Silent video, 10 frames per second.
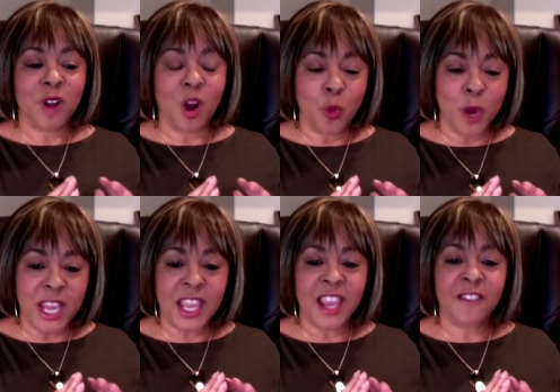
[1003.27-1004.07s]
We
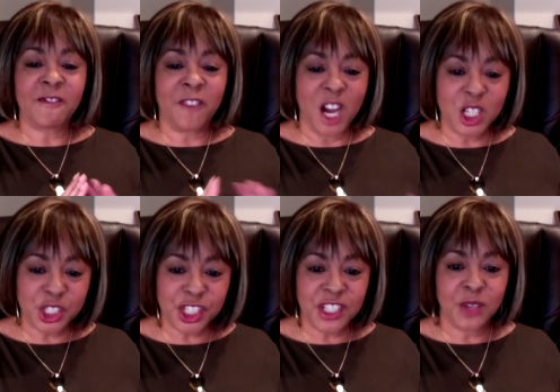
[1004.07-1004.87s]
can't
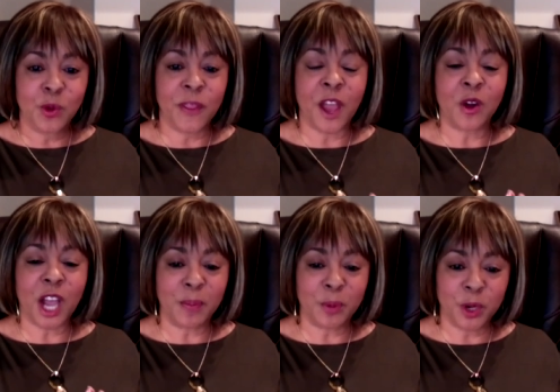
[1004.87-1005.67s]
function without
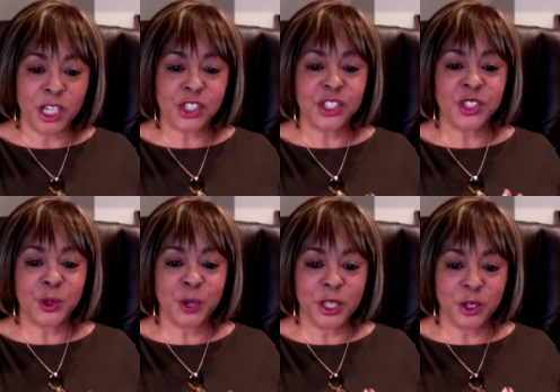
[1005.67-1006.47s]
operations
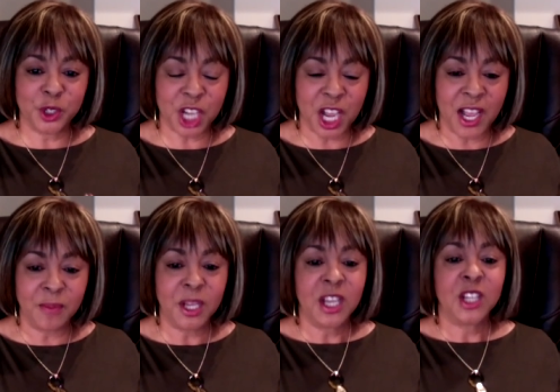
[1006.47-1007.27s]
doing their job,
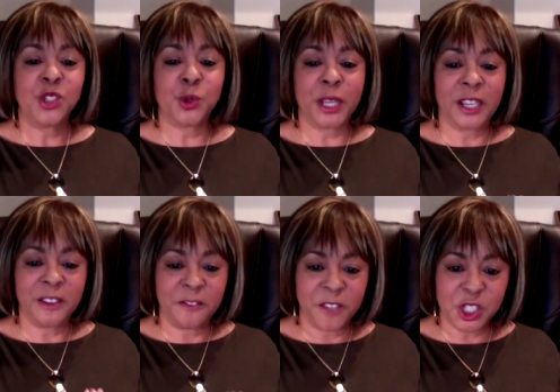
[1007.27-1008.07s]
doing it
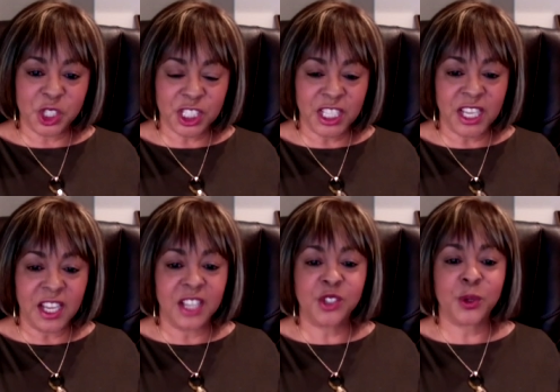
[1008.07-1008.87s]
efficiently,
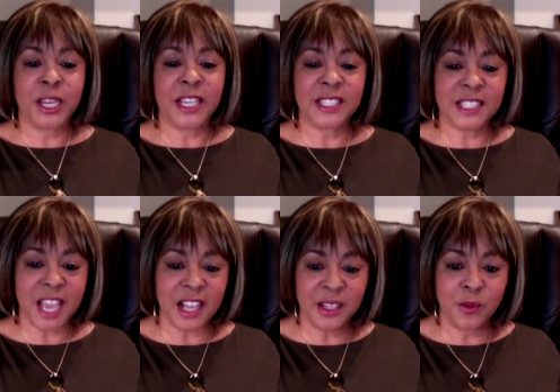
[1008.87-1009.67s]
and doing
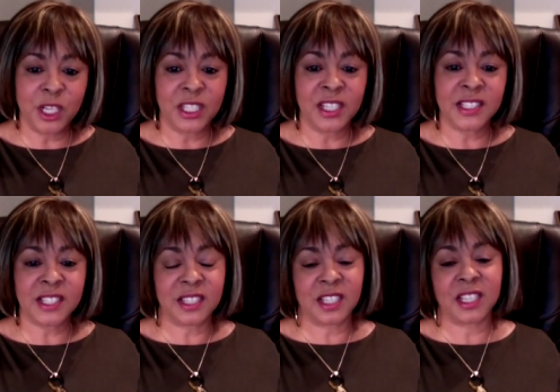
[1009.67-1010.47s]
exactly what it is
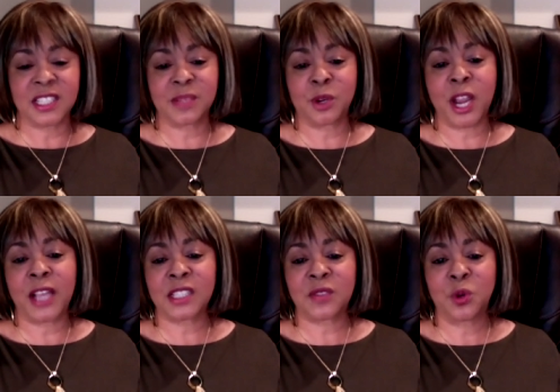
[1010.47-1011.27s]
that the customer
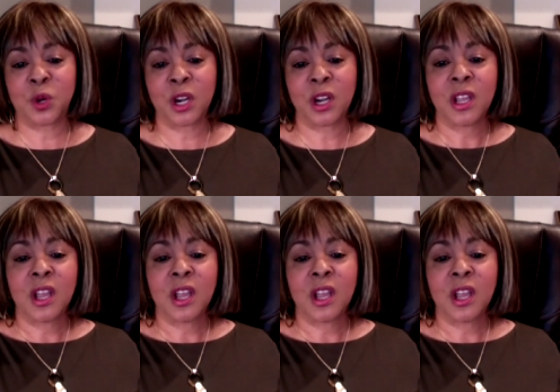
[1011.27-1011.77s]
asks for.